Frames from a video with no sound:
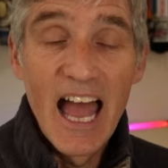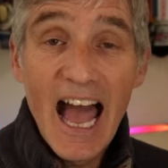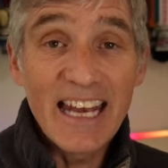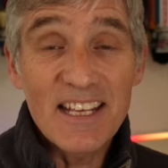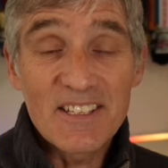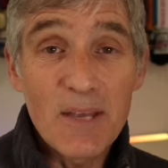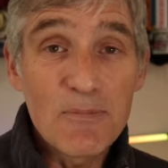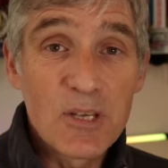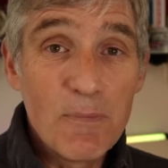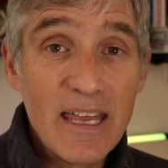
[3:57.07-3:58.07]
And it
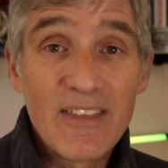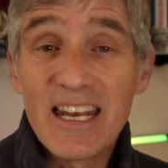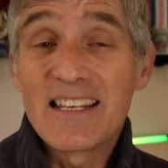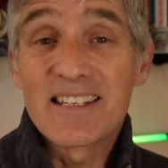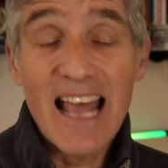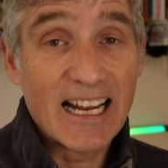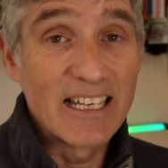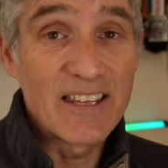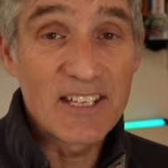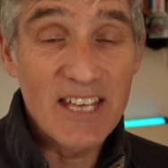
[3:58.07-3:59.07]
seems to me that
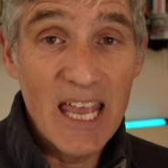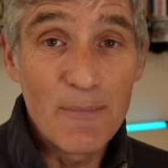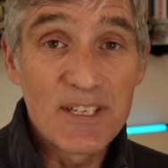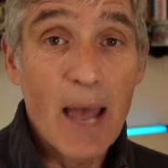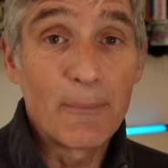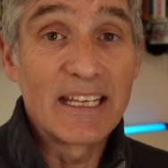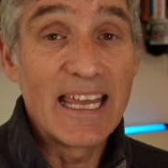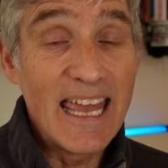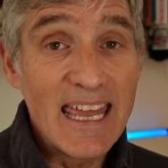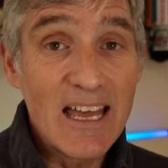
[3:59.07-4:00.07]
exactly the same is happening
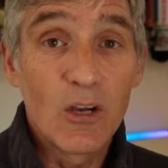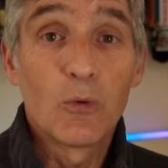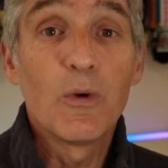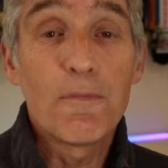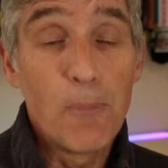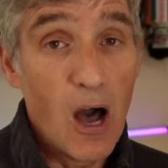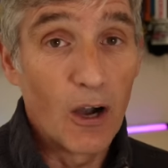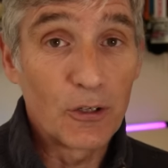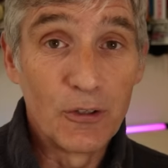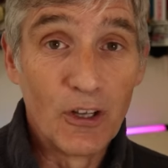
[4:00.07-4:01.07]
here with
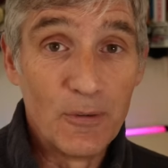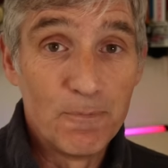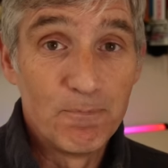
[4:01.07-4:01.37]
Parkrun.